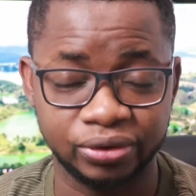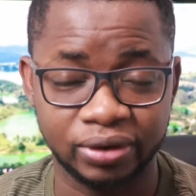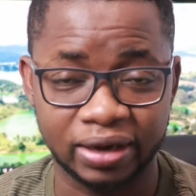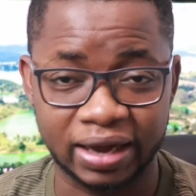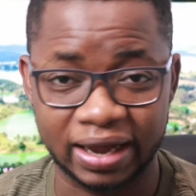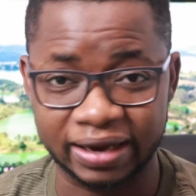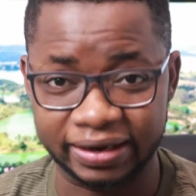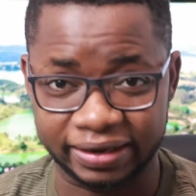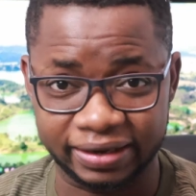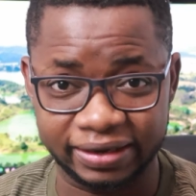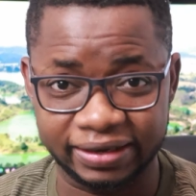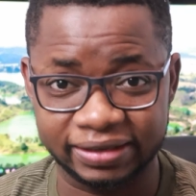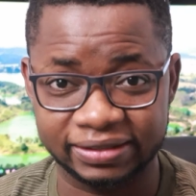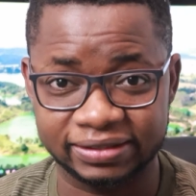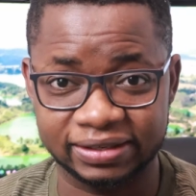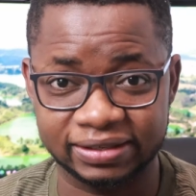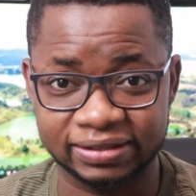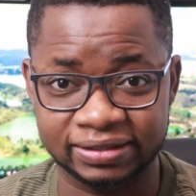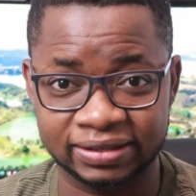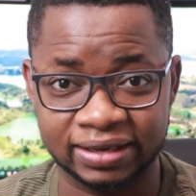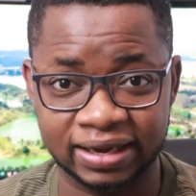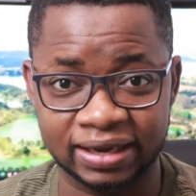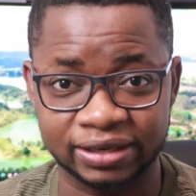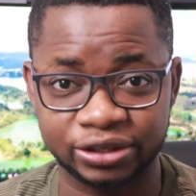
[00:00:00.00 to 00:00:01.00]
at least,
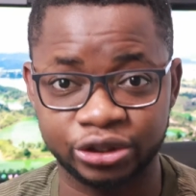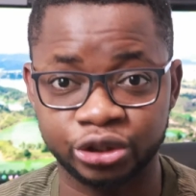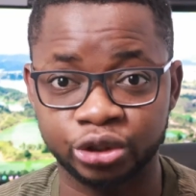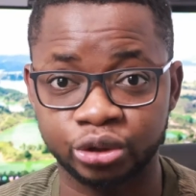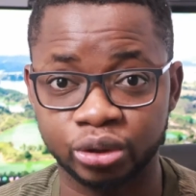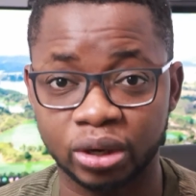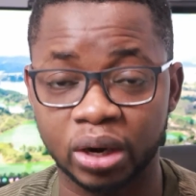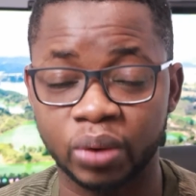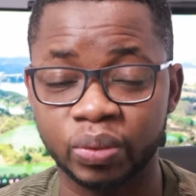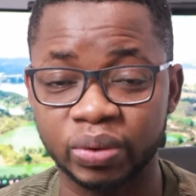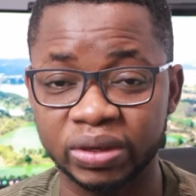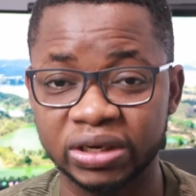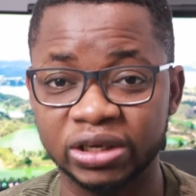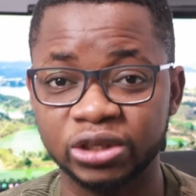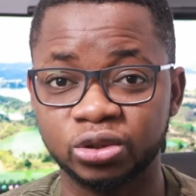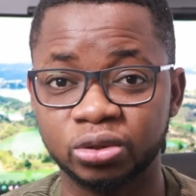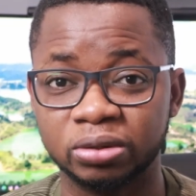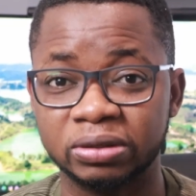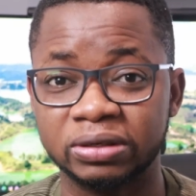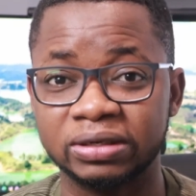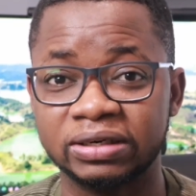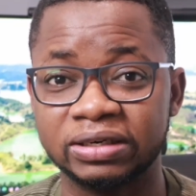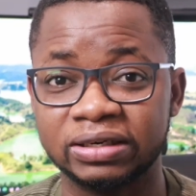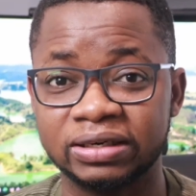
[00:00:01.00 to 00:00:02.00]
is that you are willing
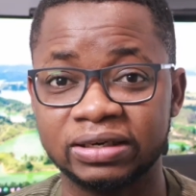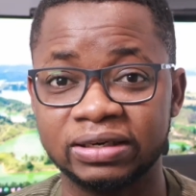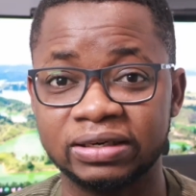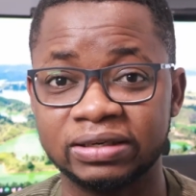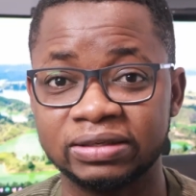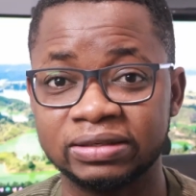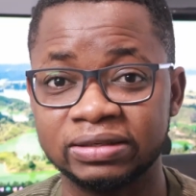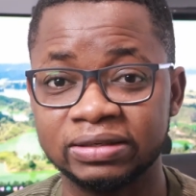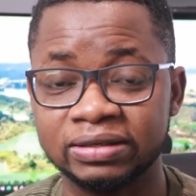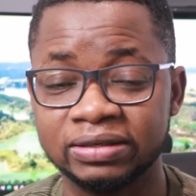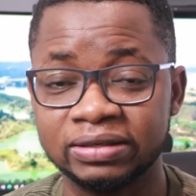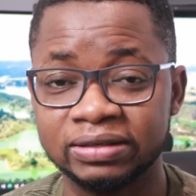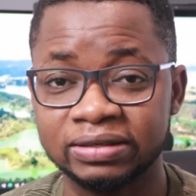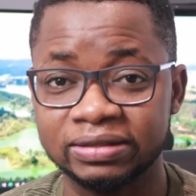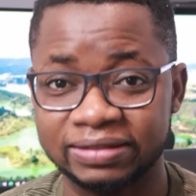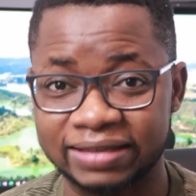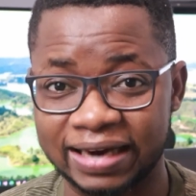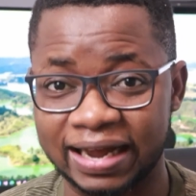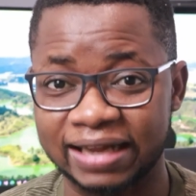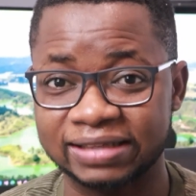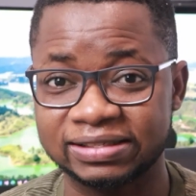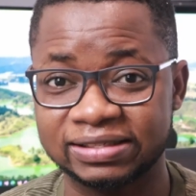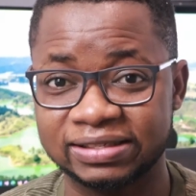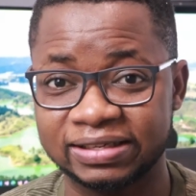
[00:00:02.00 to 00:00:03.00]
to learn
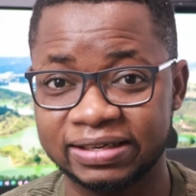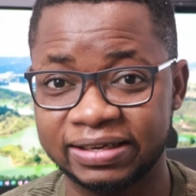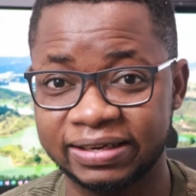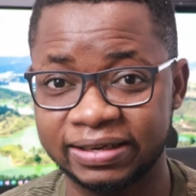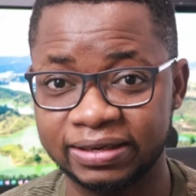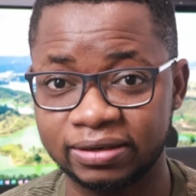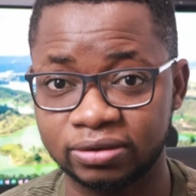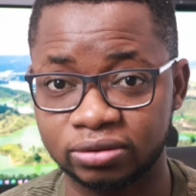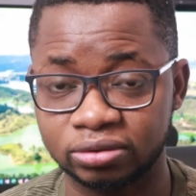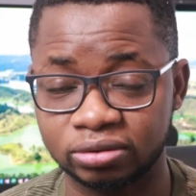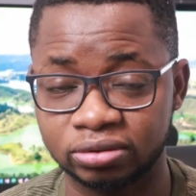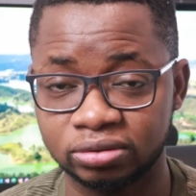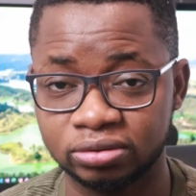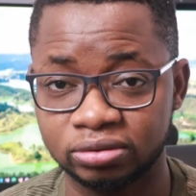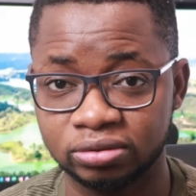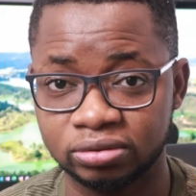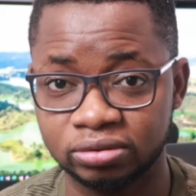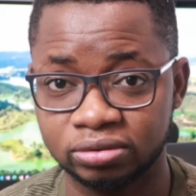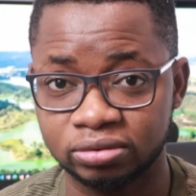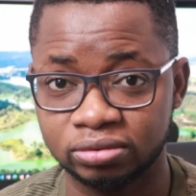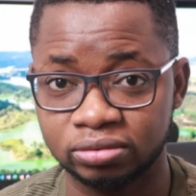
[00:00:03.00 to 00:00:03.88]
that skill